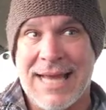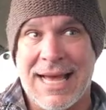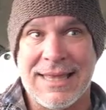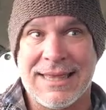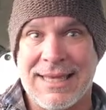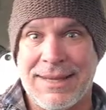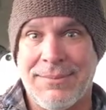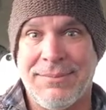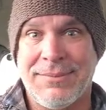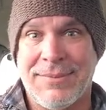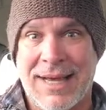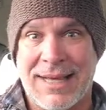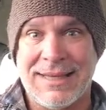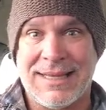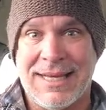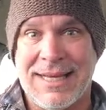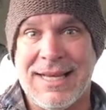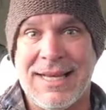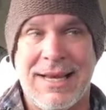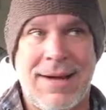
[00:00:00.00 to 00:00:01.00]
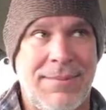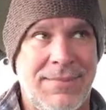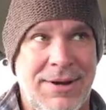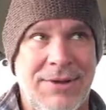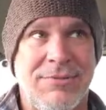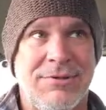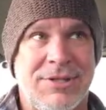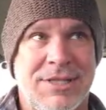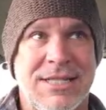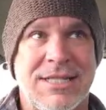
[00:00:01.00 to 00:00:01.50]
I
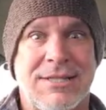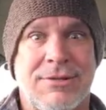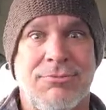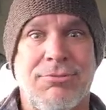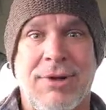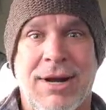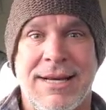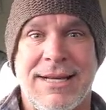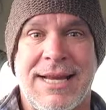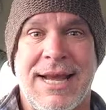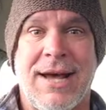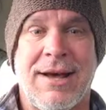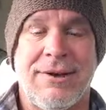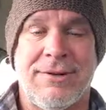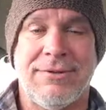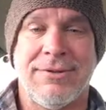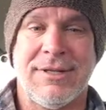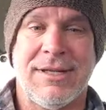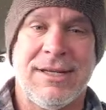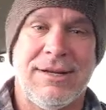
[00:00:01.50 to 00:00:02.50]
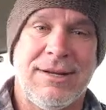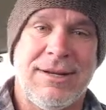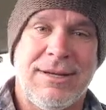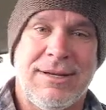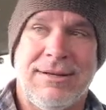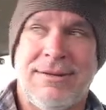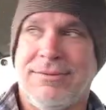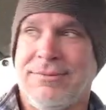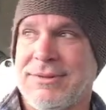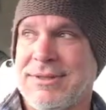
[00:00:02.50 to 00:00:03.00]
mean, it was just run down.
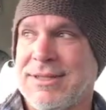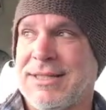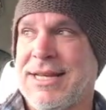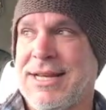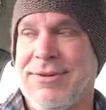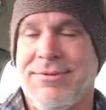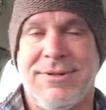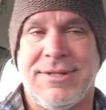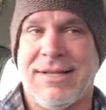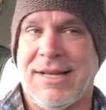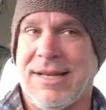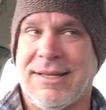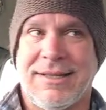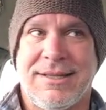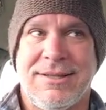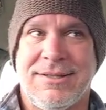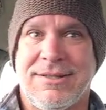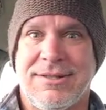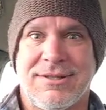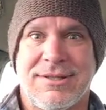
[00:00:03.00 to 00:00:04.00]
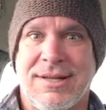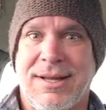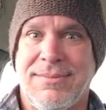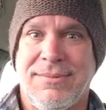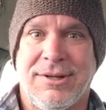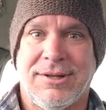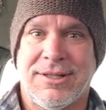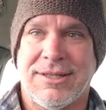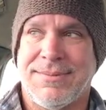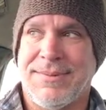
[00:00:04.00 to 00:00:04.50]
He was like, these are
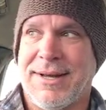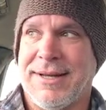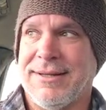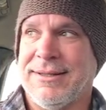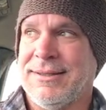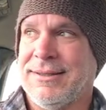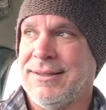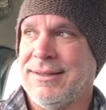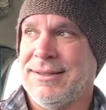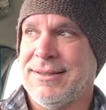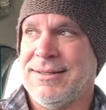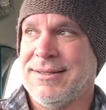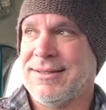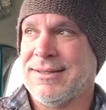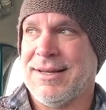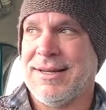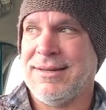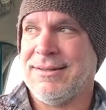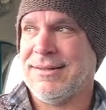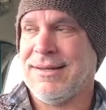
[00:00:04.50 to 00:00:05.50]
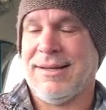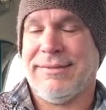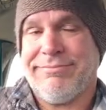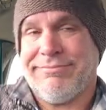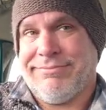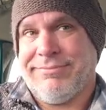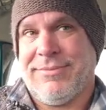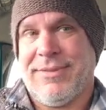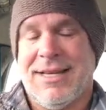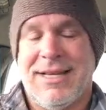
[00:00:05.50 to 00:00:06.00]
slumlords, man. Sonny's like,
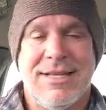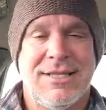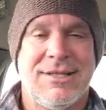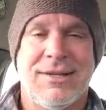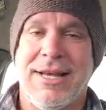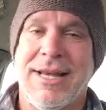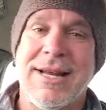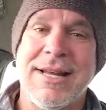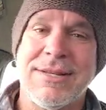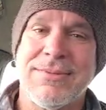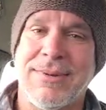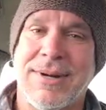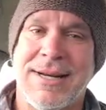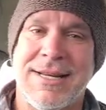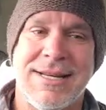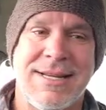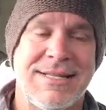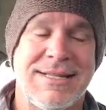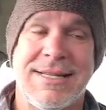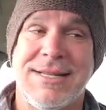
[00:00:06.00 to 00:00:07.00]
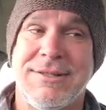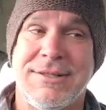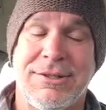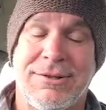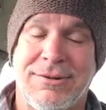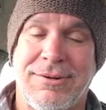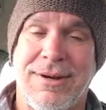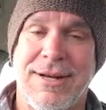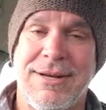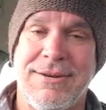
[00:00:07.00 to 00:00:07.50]
it is what it is.
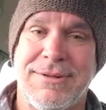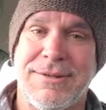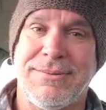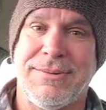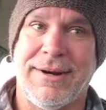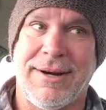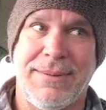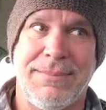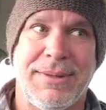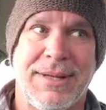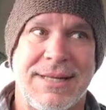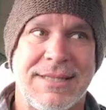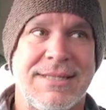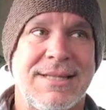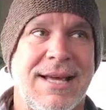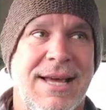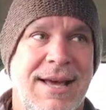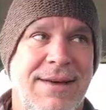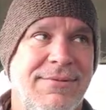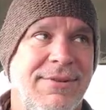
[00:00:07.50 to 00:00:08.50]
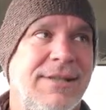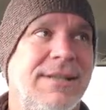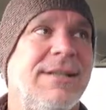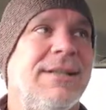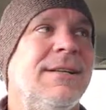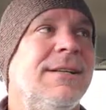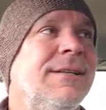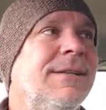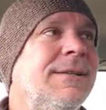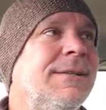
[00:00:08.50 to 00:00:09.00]
He was very blessed to have it.
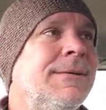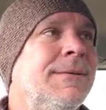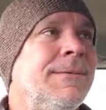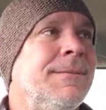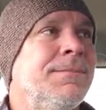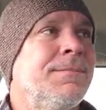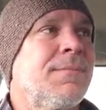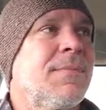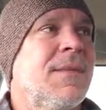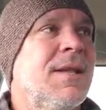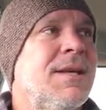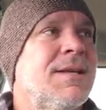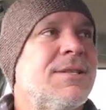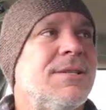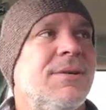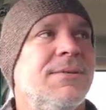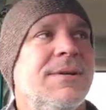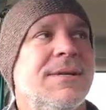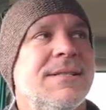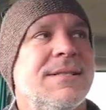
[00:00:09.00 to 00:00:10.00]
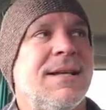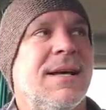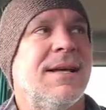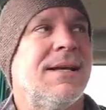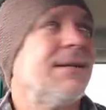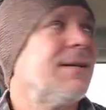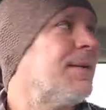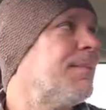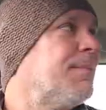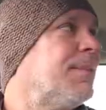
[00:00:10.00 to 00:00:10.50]
So he's
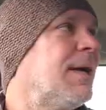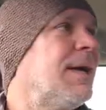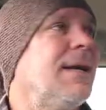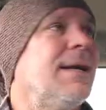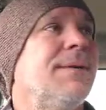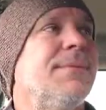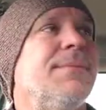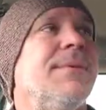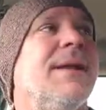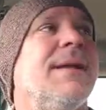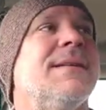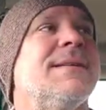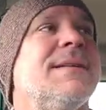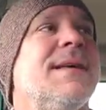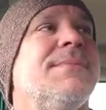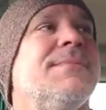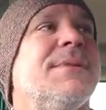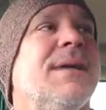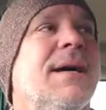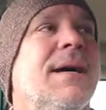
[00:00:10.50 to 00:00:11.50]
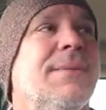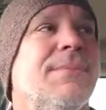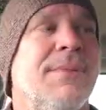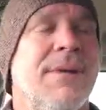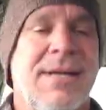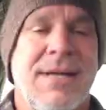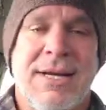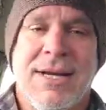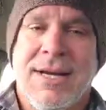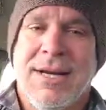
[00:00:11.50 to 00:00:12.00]
not complaining, but at the same time,